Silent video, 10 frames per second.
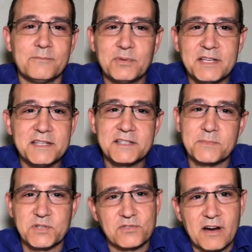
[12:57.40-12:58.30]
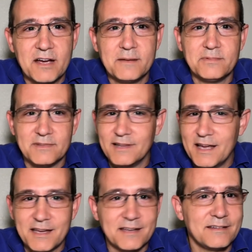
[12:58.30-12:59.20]
Please subscribe,
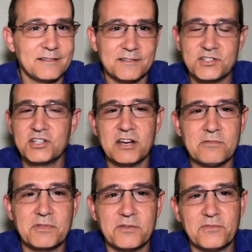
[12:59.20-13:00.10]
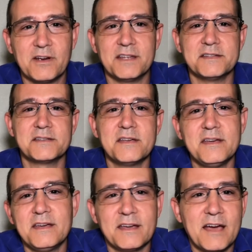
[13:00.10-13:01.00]
like, share with your friends.
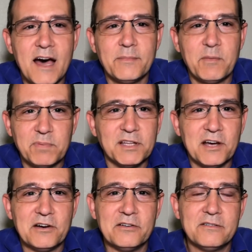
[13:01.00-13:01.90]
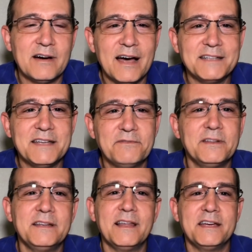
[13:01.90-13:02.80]
Comment below. I
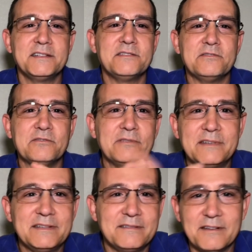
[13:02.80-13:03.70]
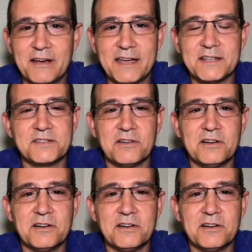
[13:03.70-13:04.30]
definitely like to answer